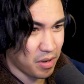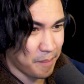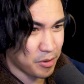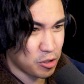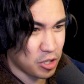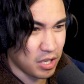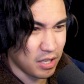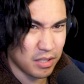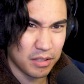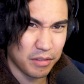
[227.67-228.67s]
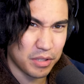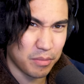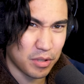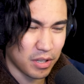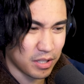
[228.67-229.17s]
machine of
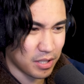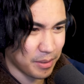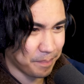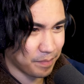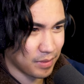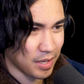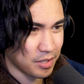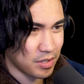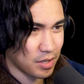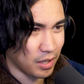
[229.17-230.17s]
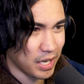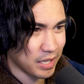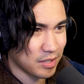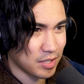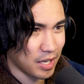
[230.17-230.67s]
some sort that
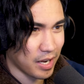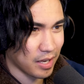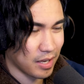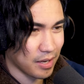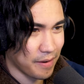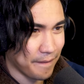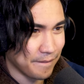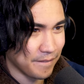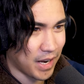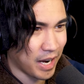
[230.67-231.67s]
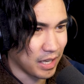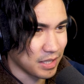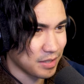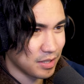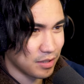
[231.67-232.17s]
collects like
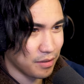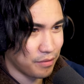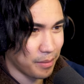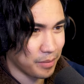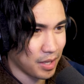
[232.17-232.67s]
islands from